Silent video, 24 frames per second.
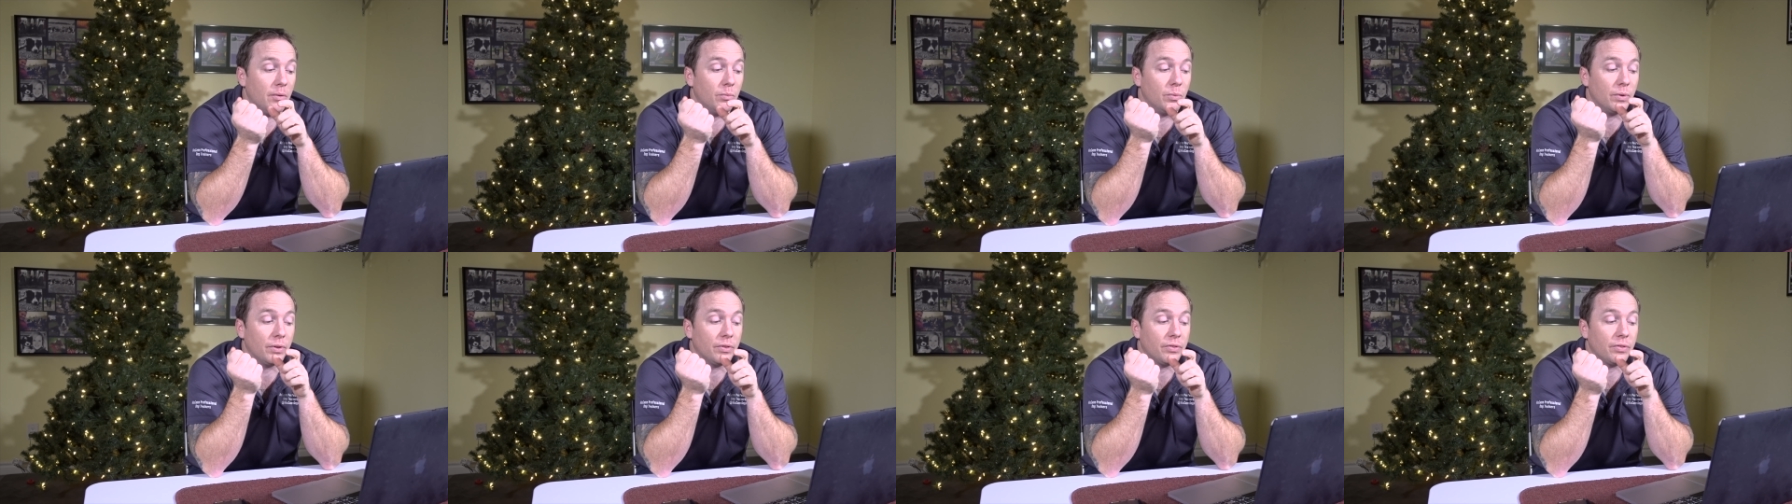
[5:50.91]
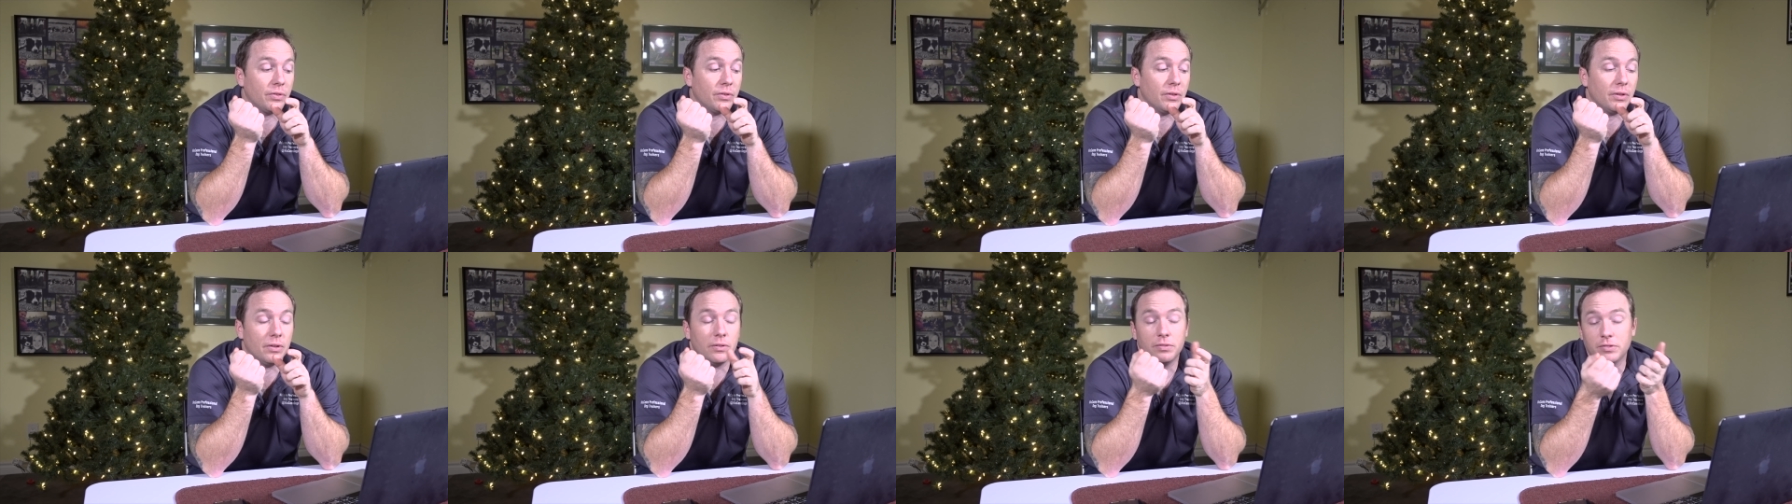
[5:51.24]

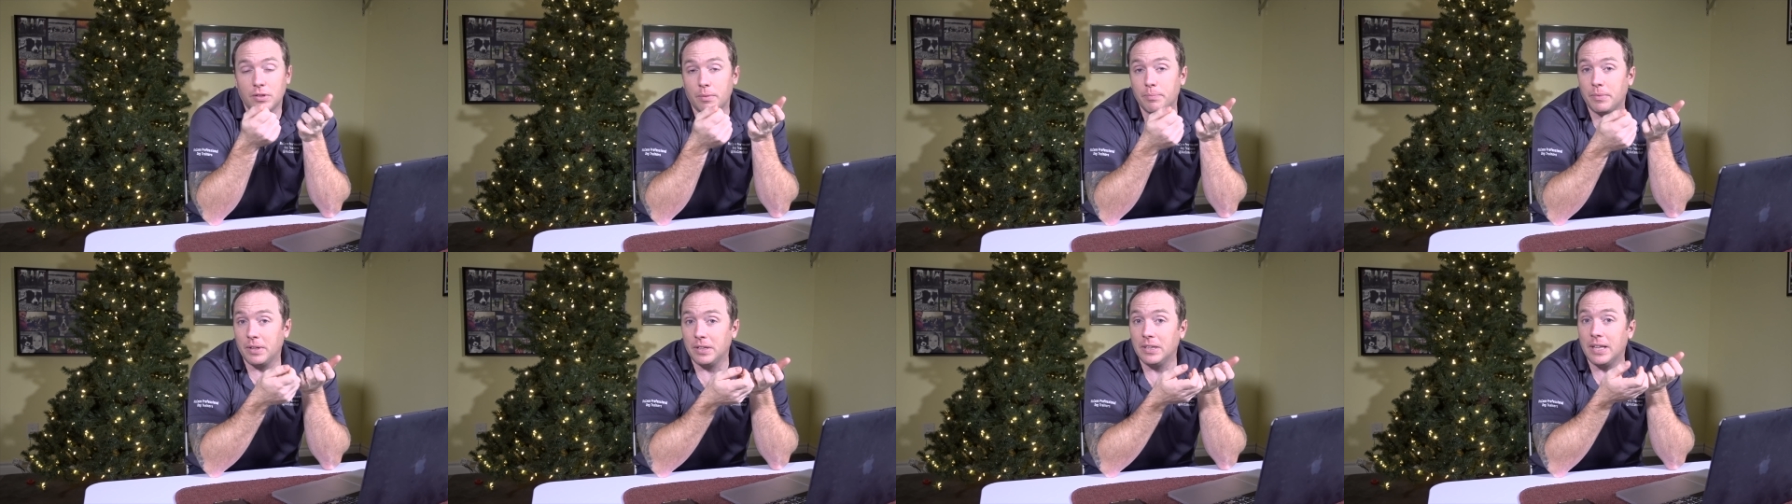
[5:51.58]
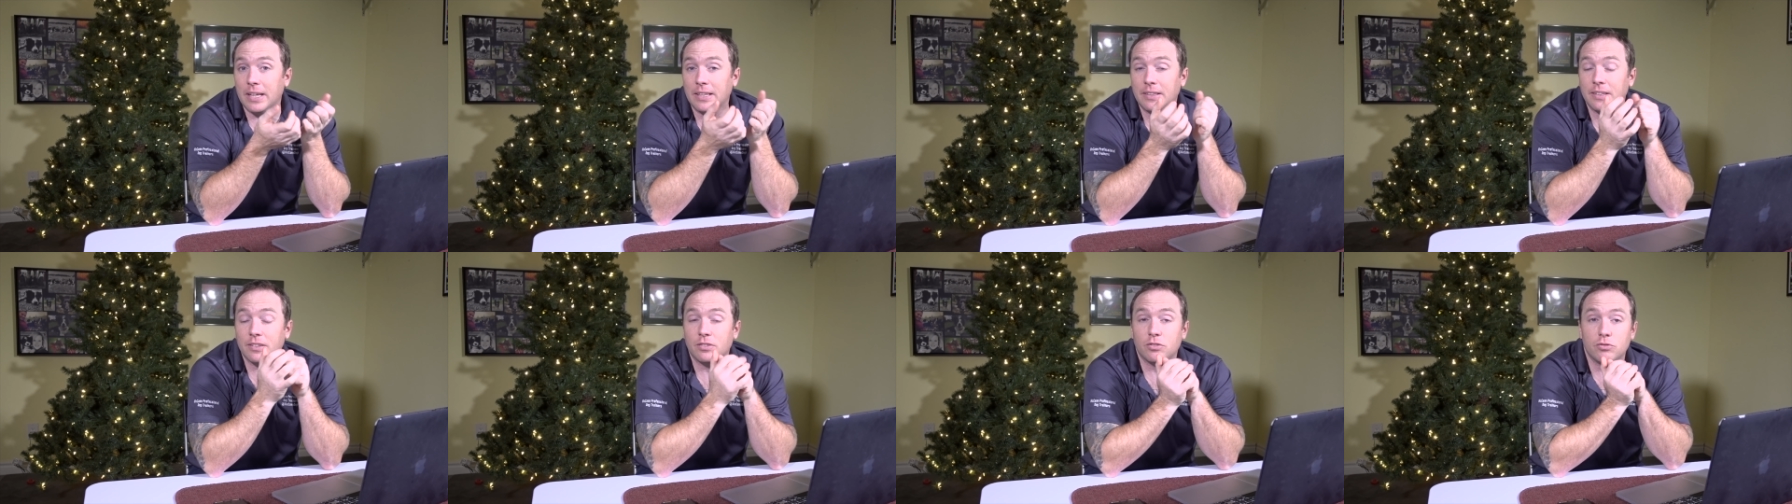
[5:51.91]
with something
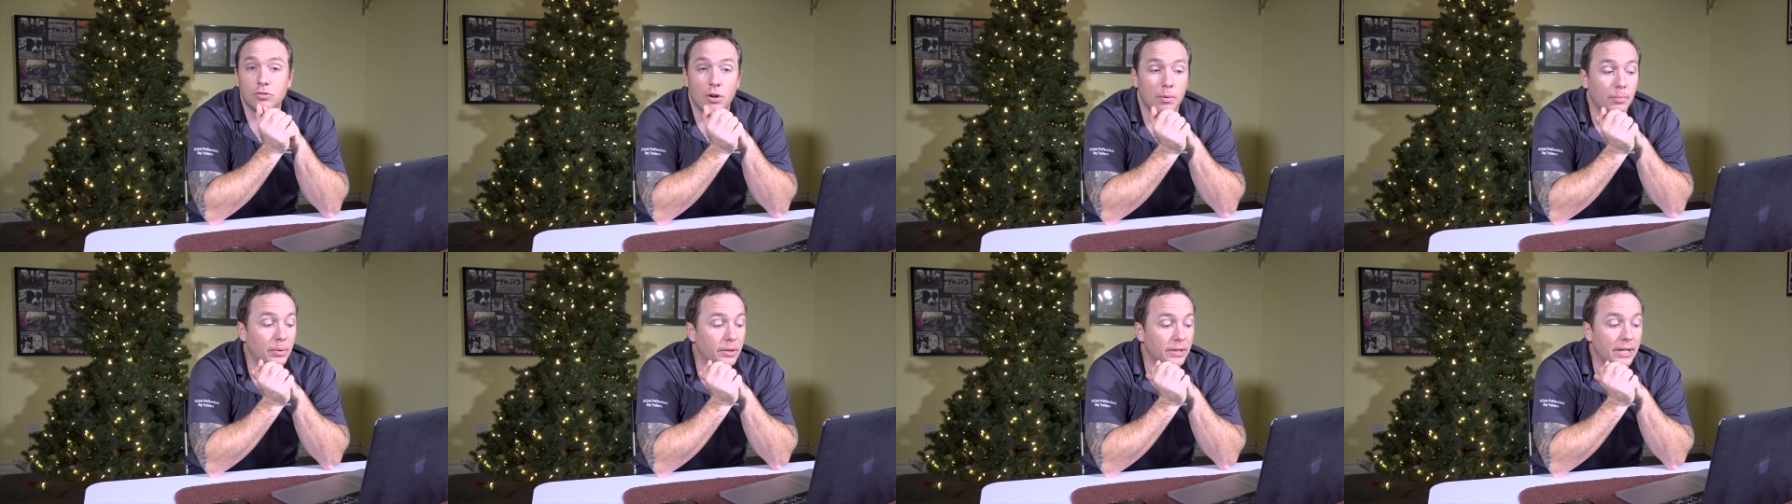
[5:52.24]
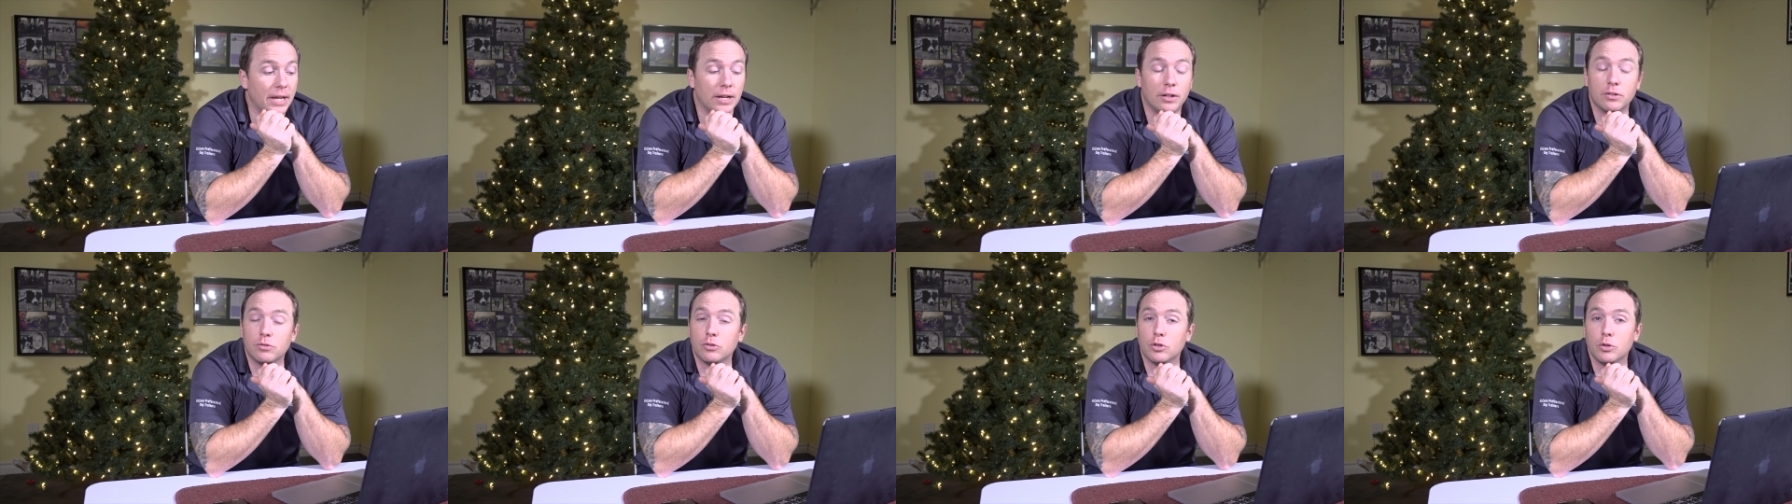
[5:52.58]
like this Dremel
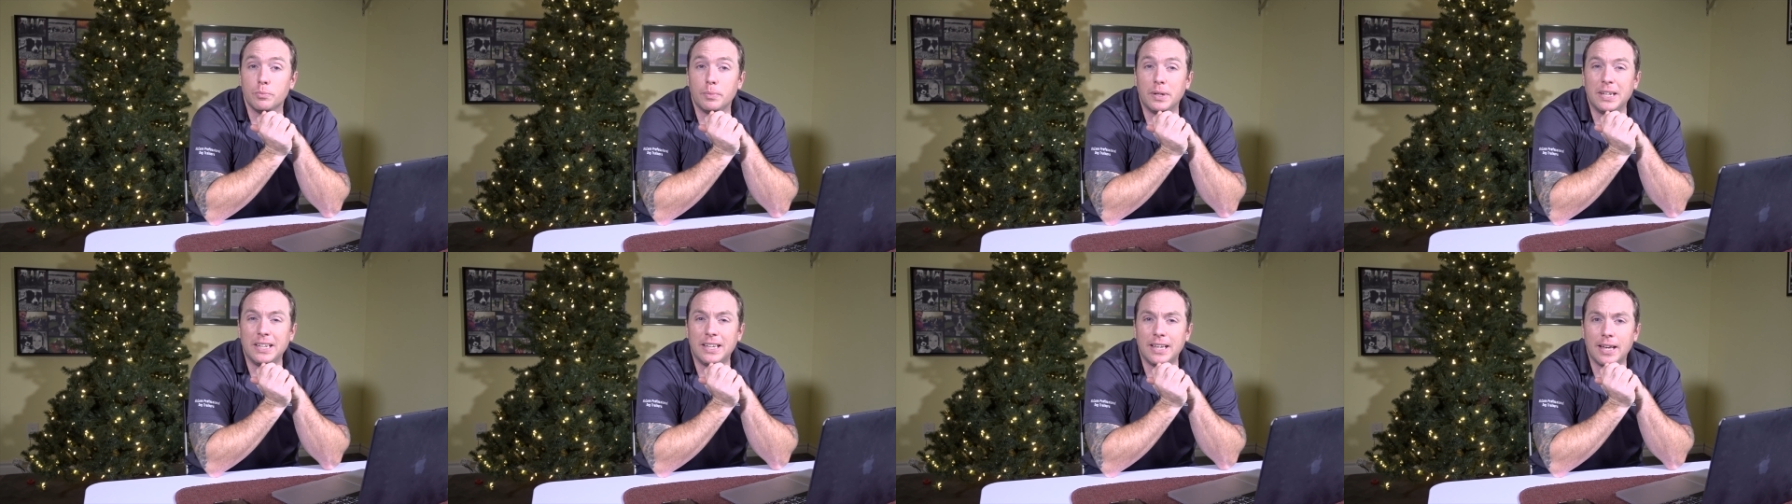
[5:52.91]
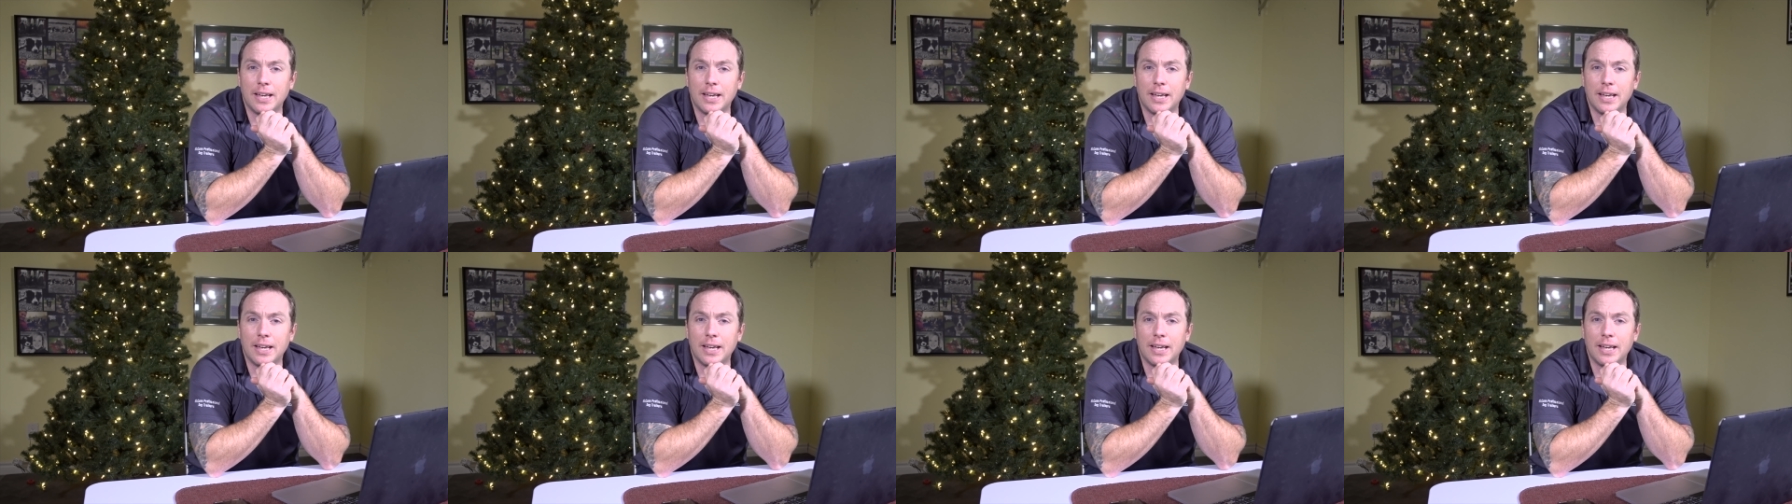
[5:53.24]
nail grooming